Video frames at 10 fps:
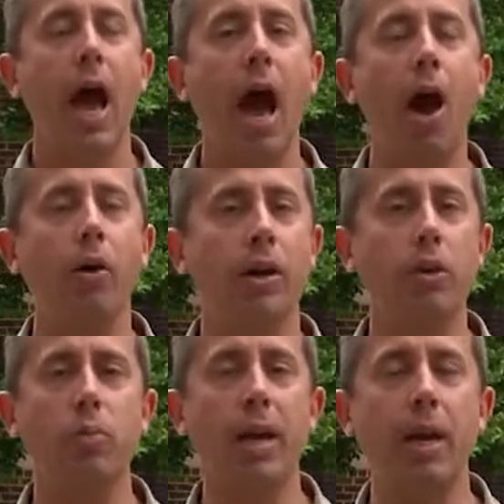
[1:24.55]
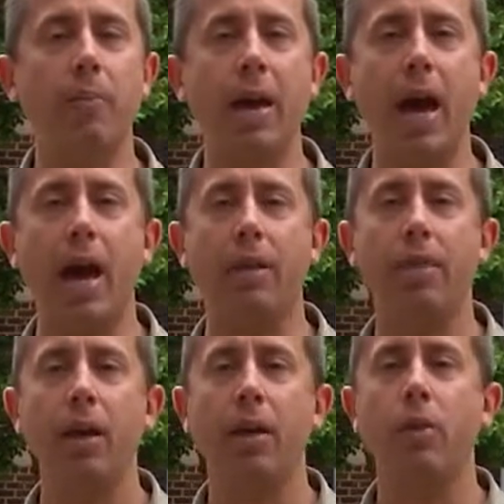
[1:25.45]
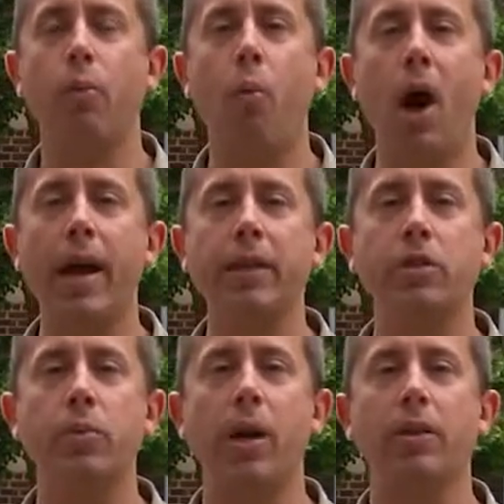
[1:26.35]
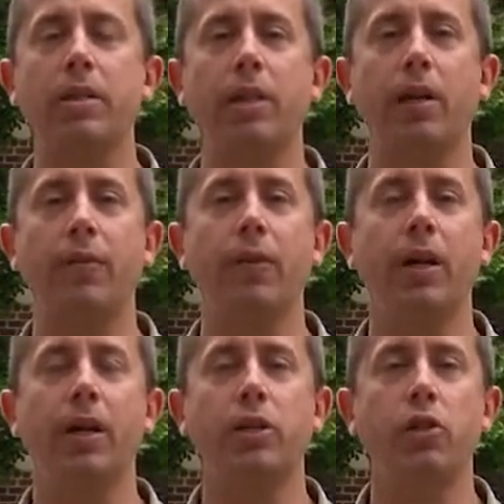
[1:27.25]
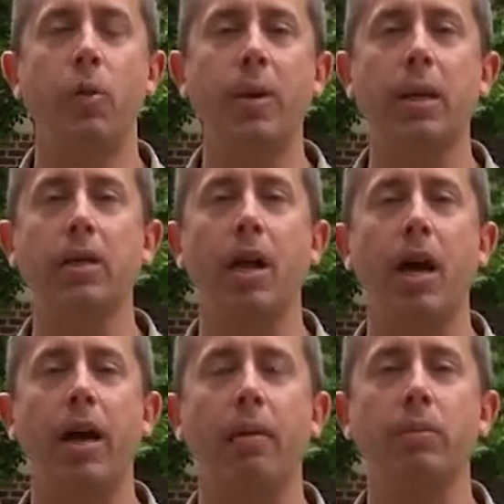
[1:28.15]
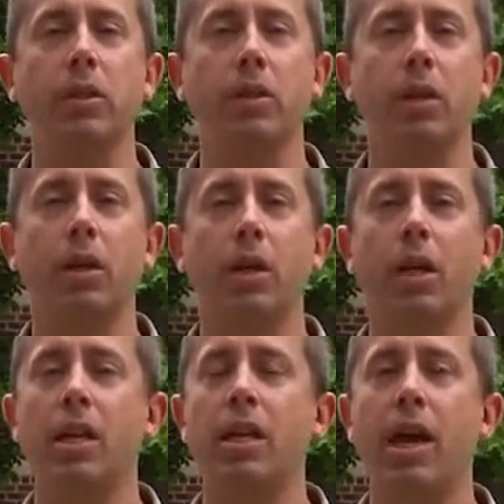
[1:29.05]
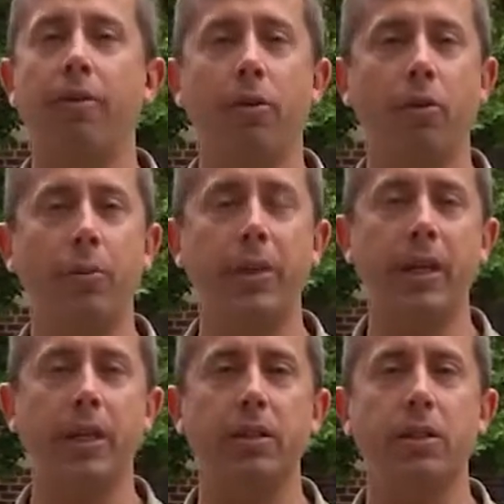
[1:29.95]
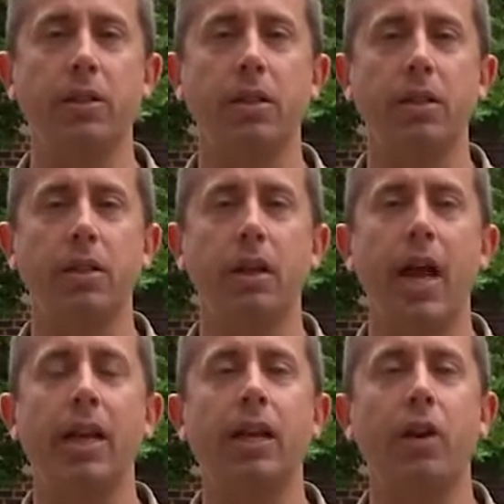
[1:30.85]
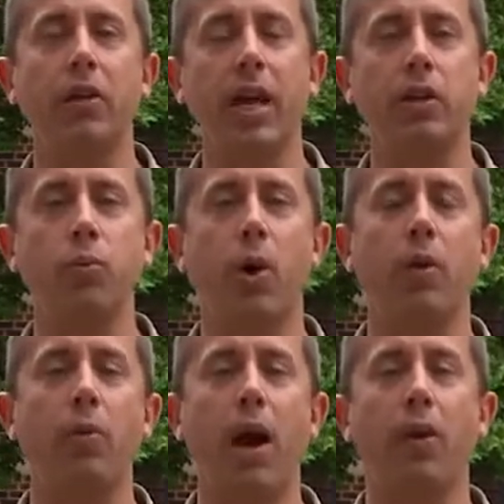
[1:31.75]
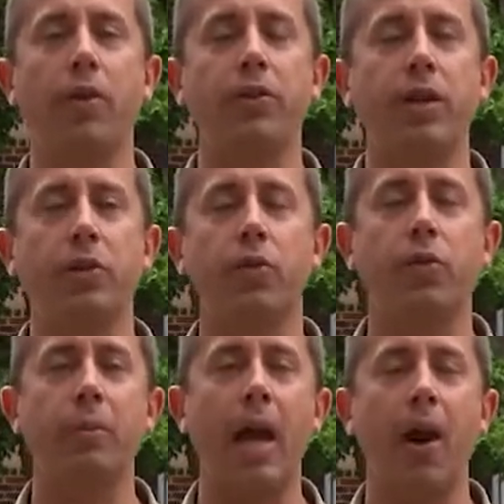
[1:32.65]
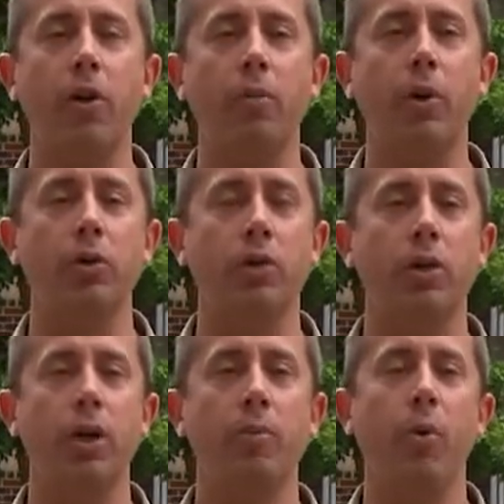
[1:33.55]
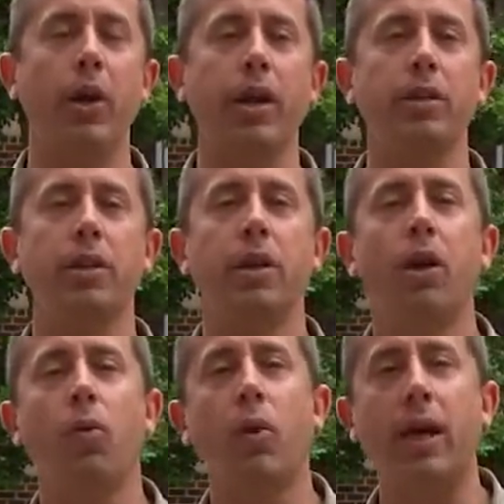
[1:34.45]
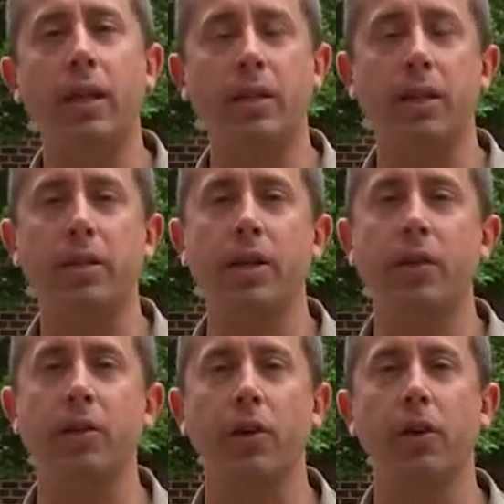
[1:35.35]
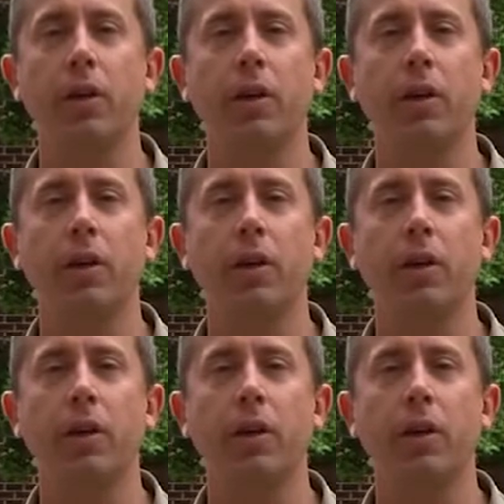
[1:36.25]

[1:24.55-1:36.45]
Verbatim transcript: How can you make a path that winds around itself so many times, never repeats, and yet only has one route that takes you from the outermost point right into the center?